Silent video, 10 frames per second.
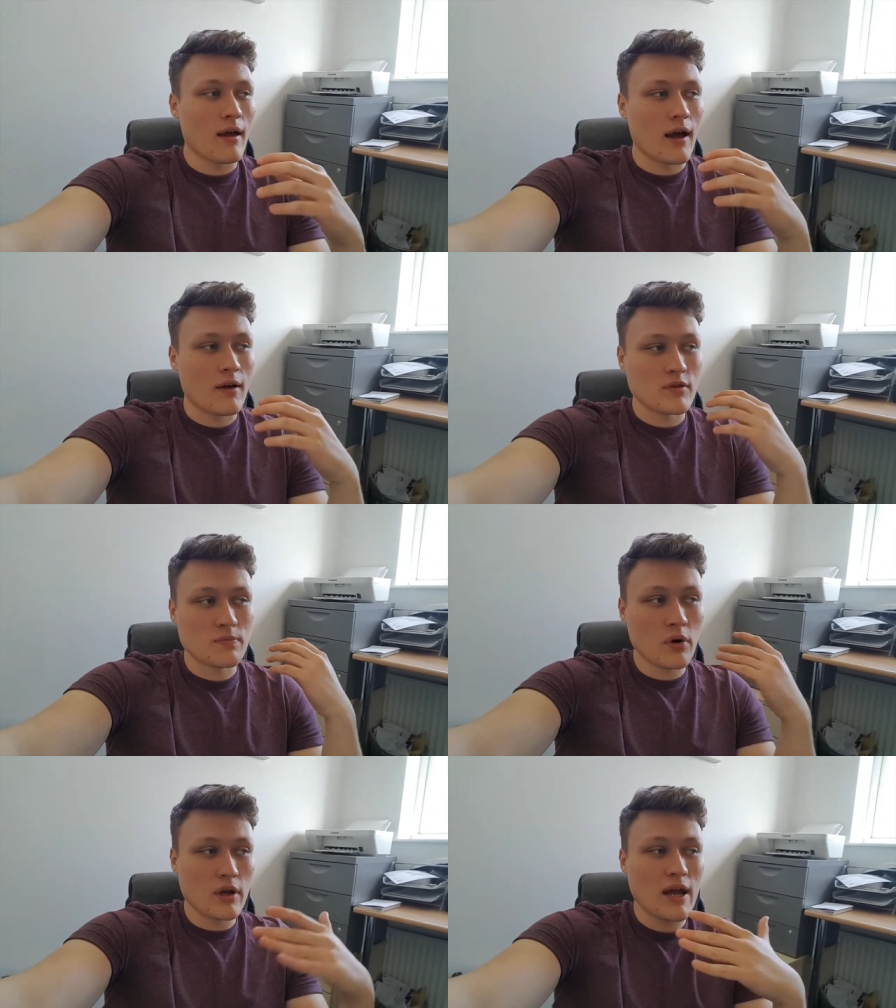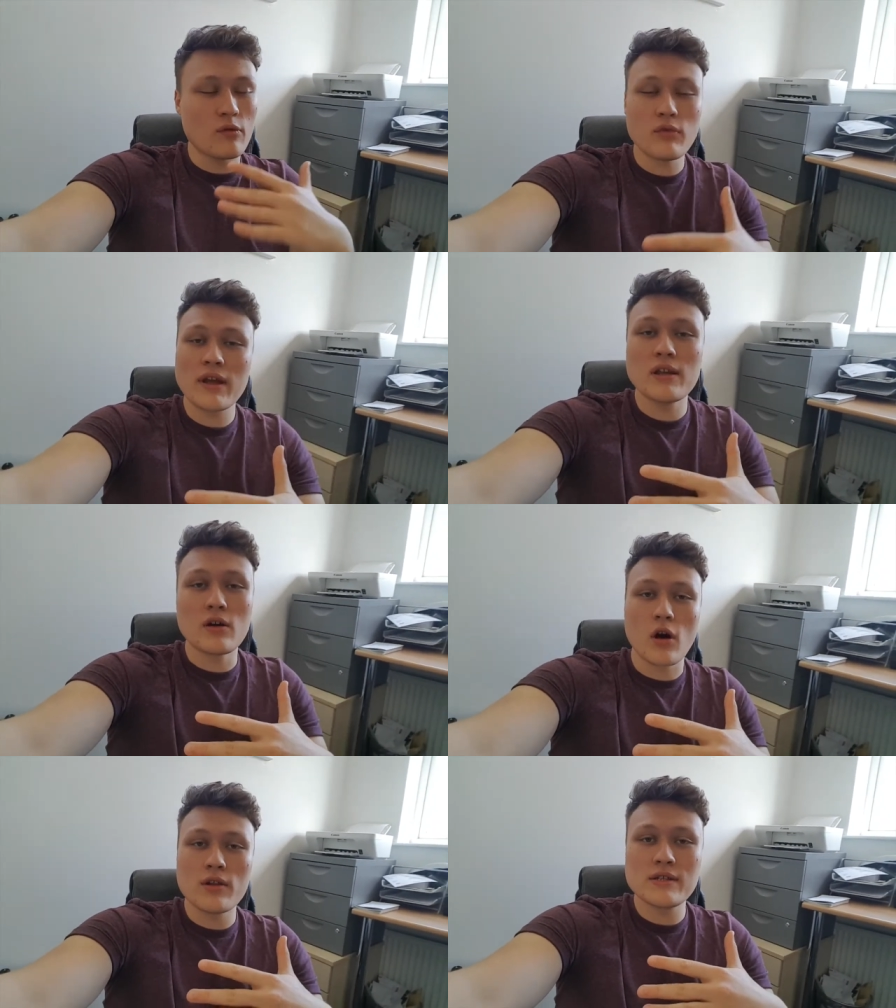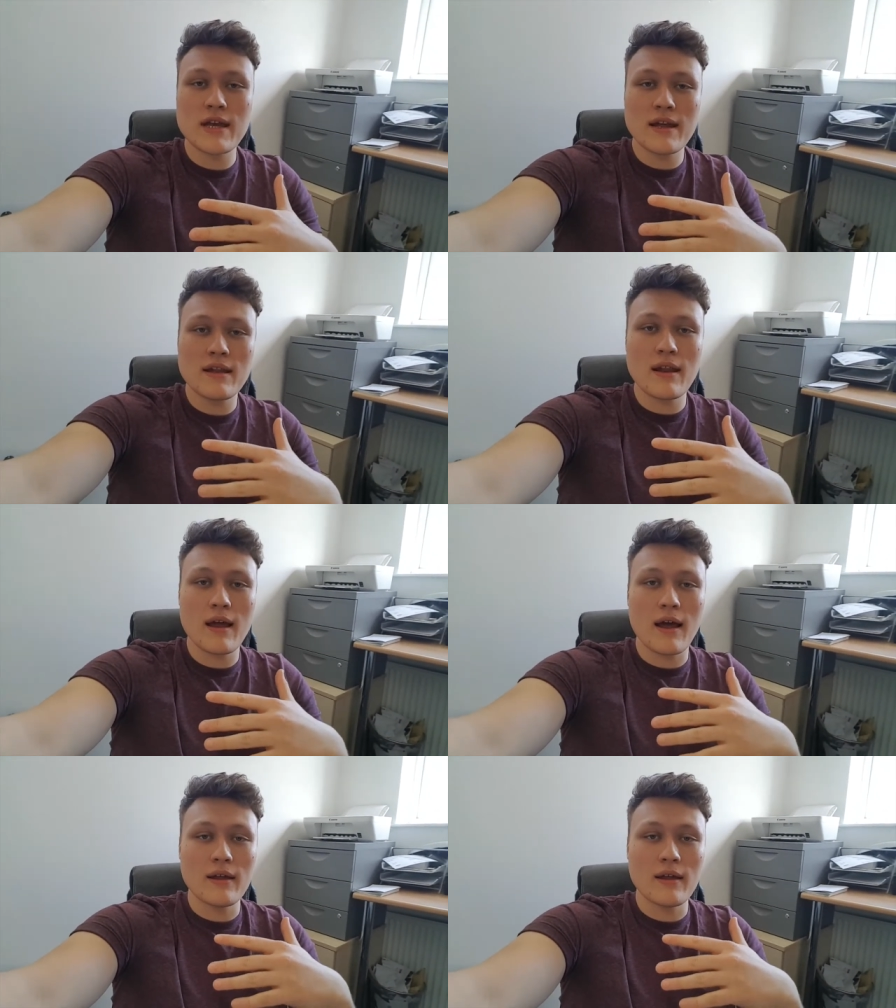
I was putting out regular content.